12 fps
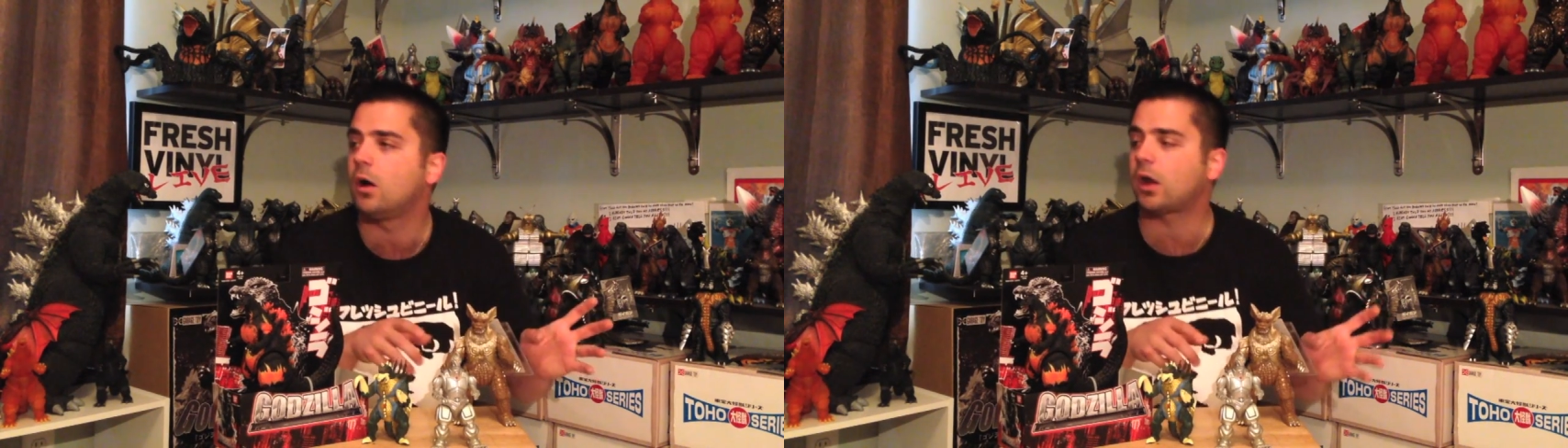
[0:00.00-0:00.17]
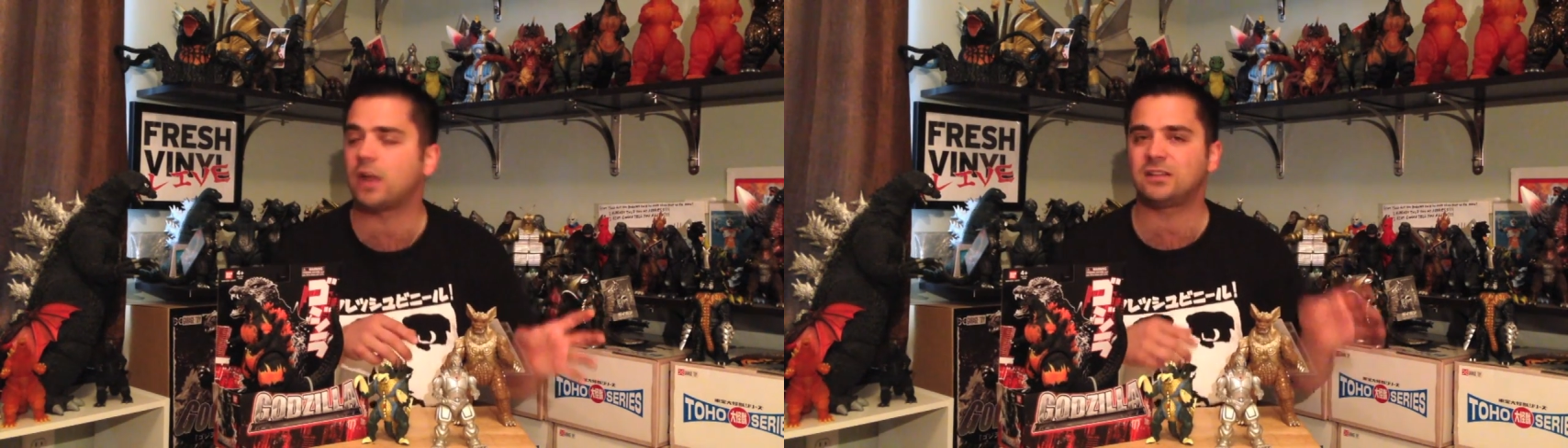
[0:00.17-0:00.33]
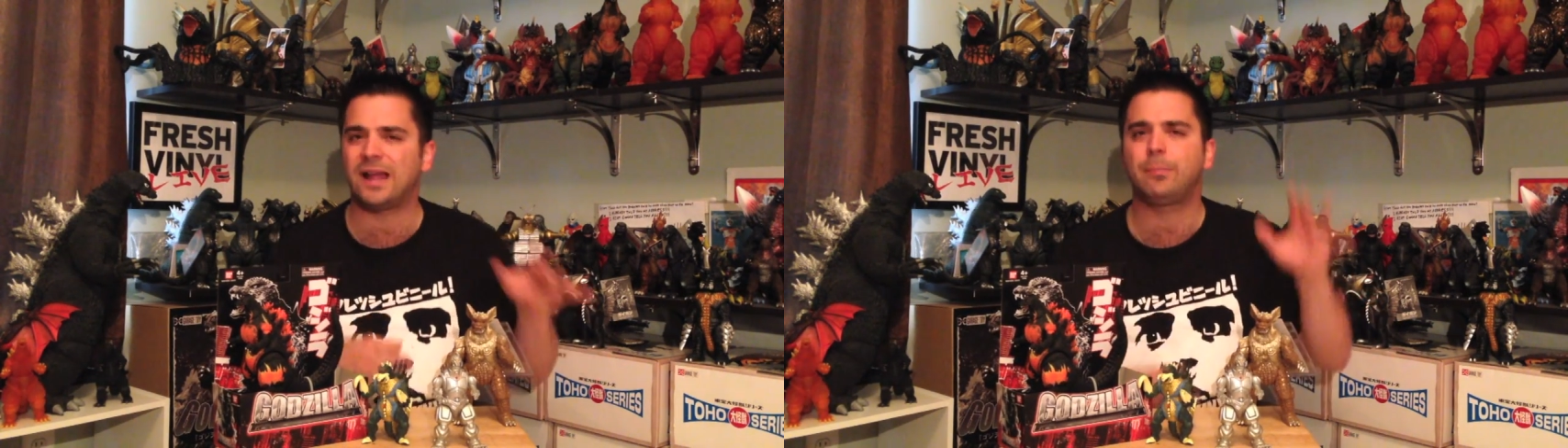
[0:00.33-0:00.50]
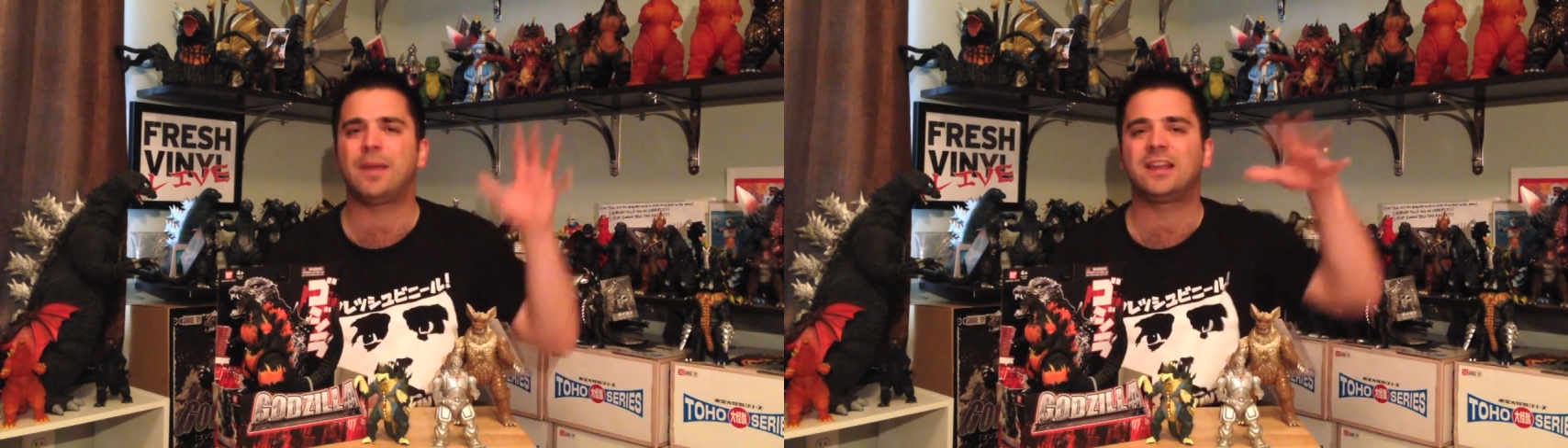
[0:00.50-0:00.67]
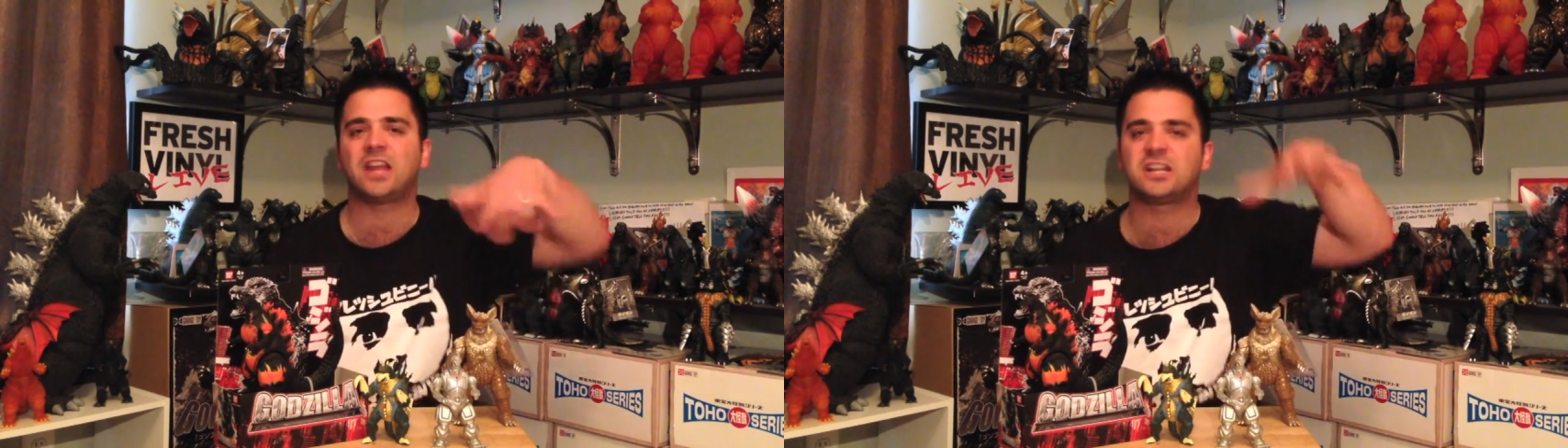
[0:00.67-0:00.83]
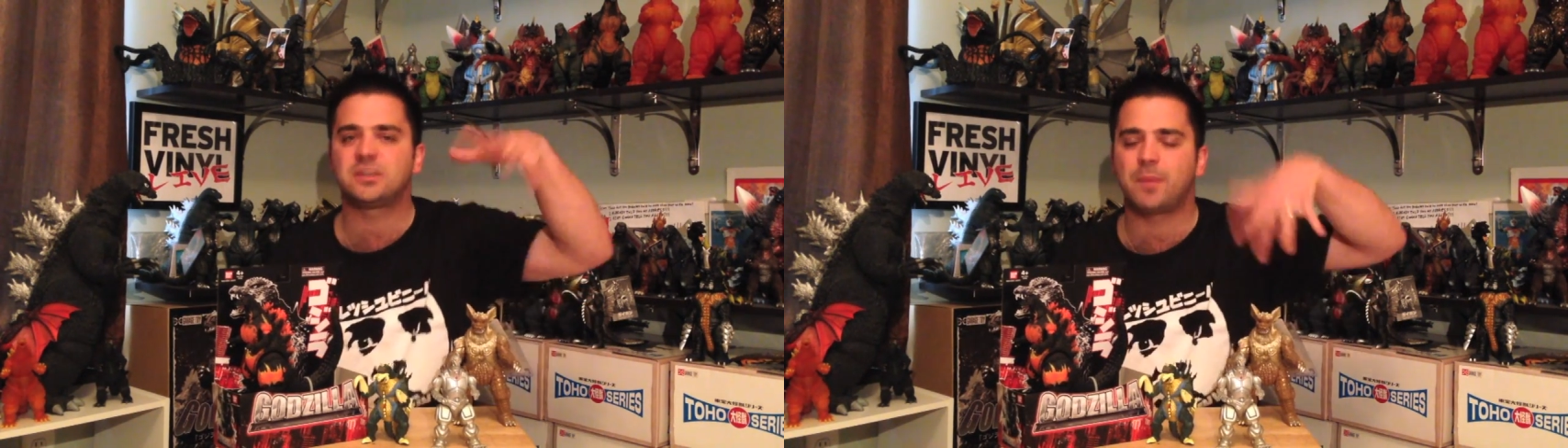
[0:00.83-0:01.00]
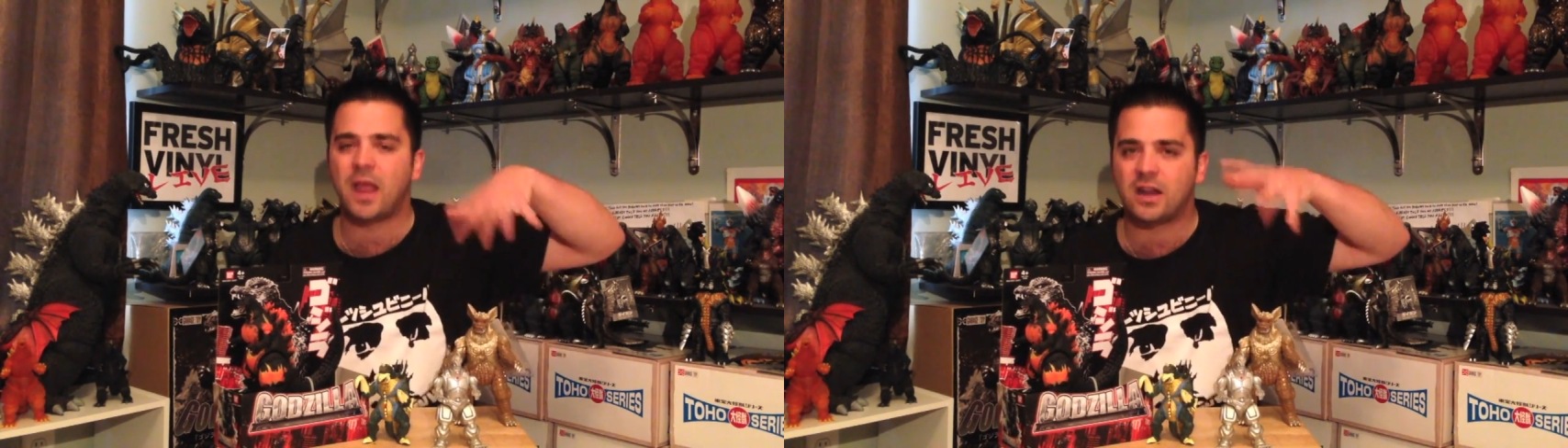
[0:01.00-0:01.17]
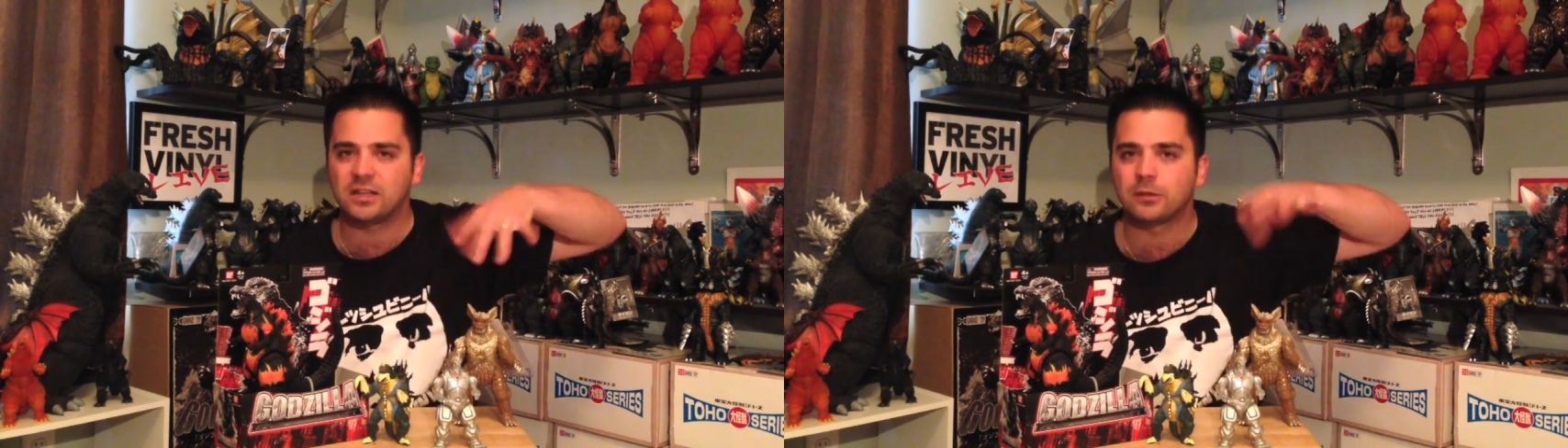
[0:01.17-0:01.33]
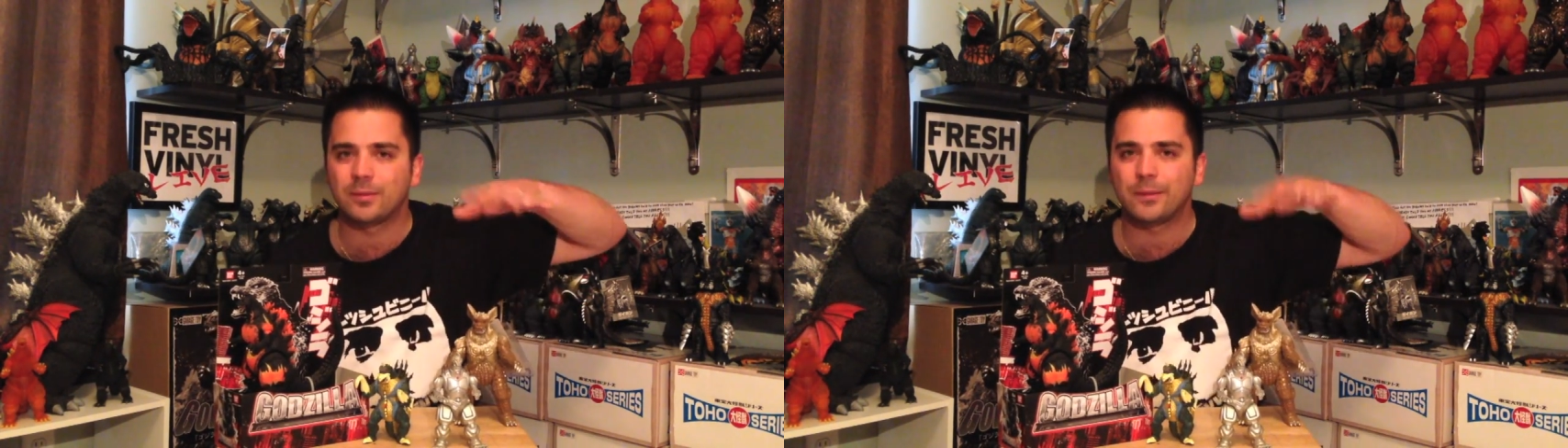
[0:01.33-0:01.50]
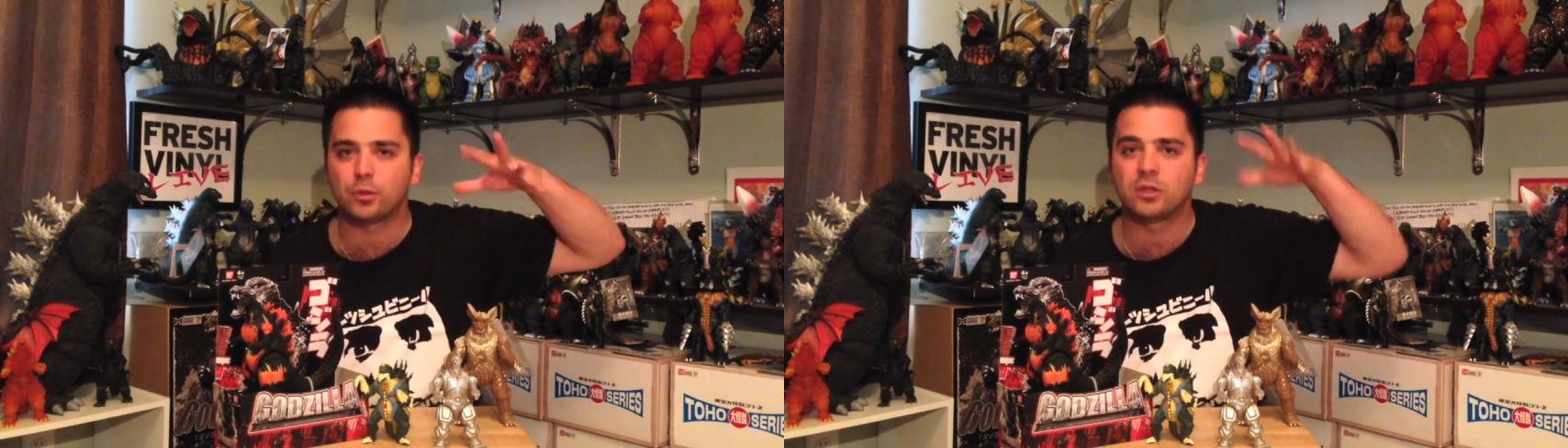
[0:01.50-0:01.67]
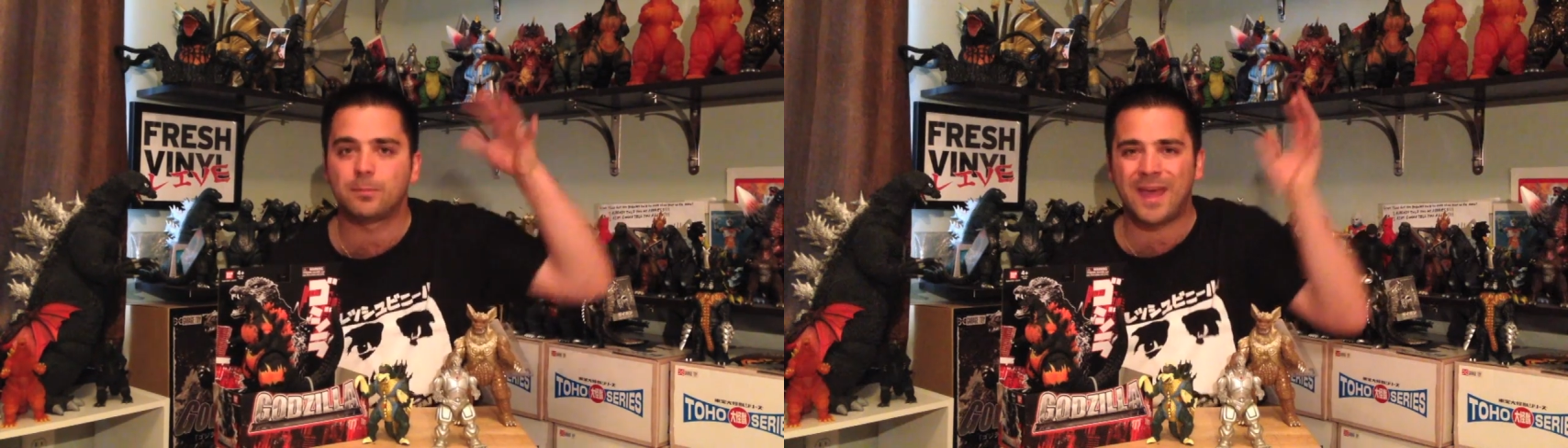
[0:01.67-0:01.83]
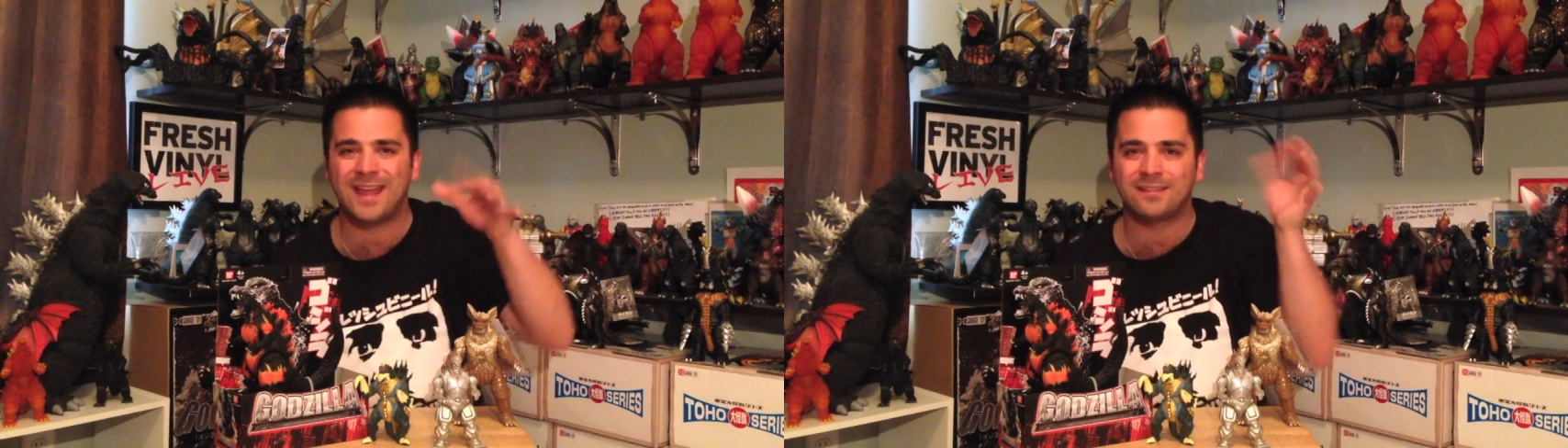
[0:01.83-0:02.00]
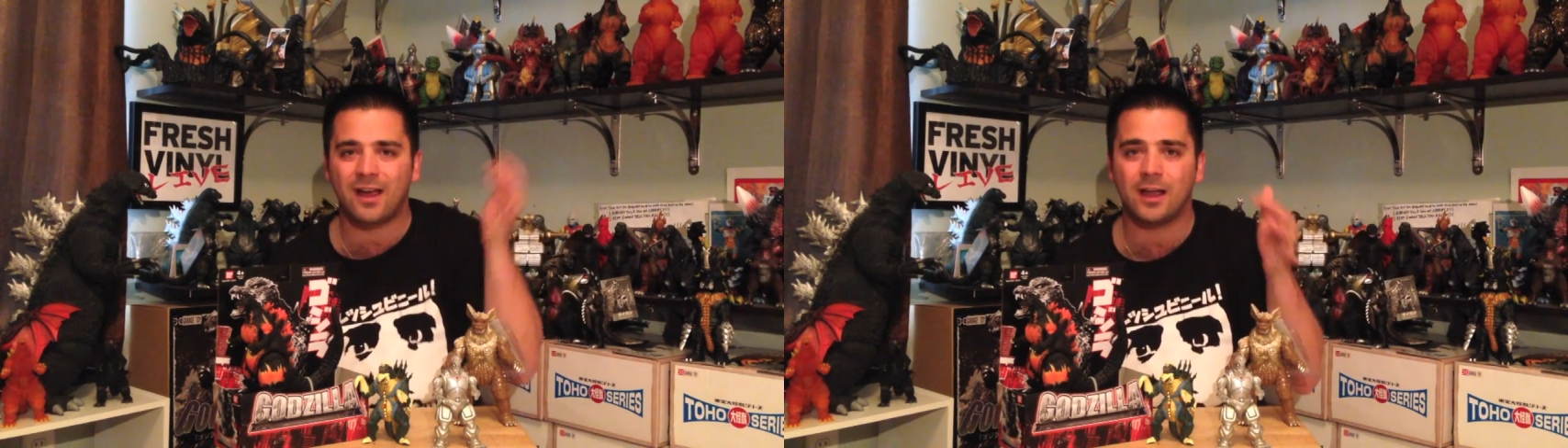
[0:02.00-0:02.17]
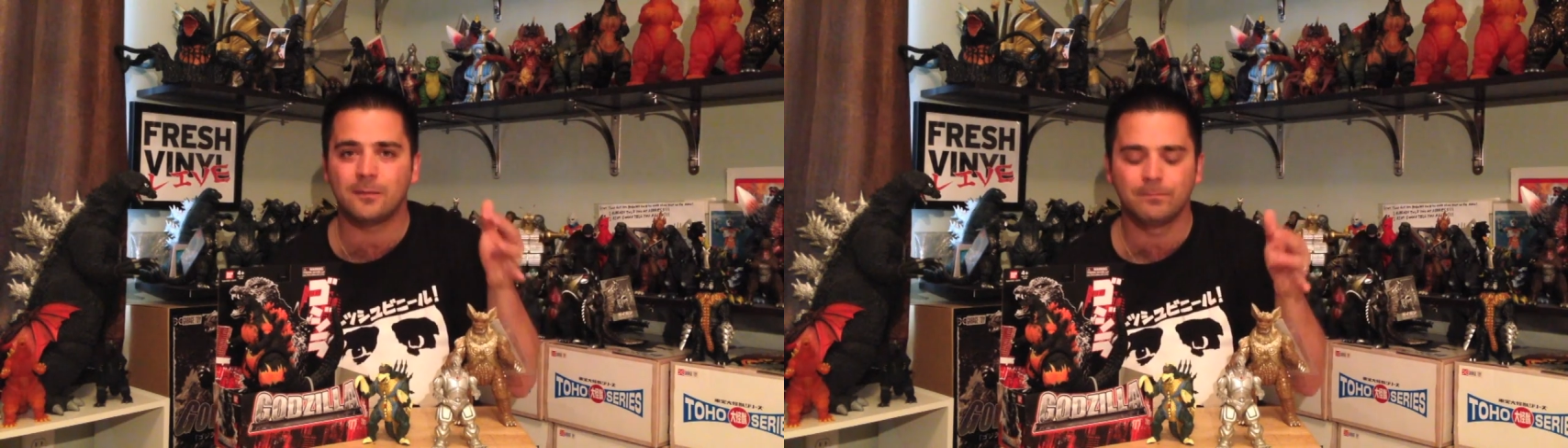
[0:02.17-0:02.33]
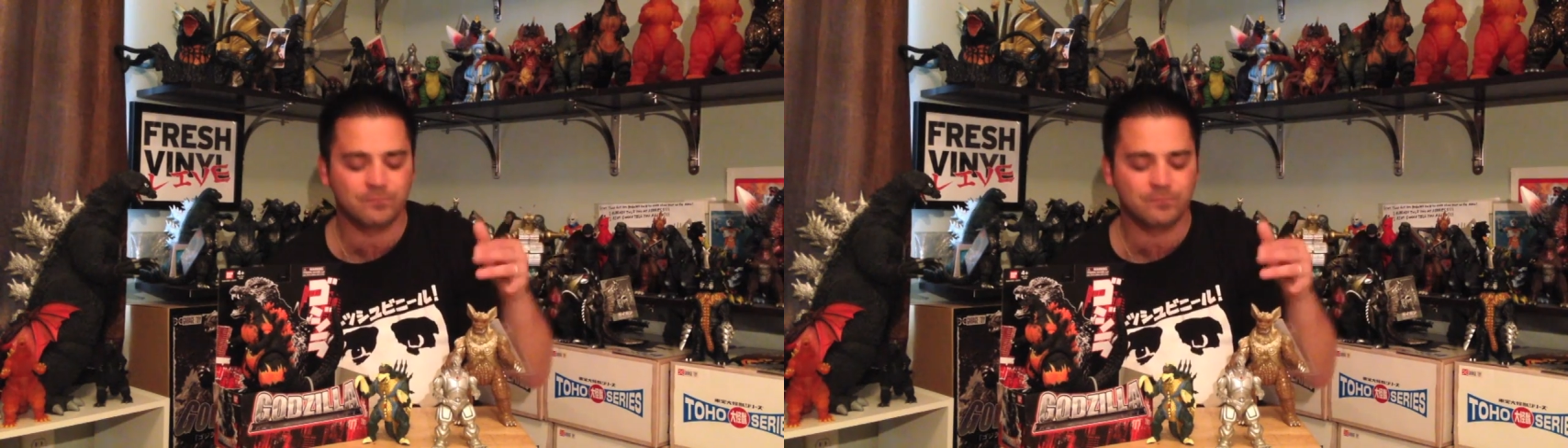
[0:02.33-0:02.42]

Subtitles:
Okay, it's not Bandai Japan either, people. It's Bandai.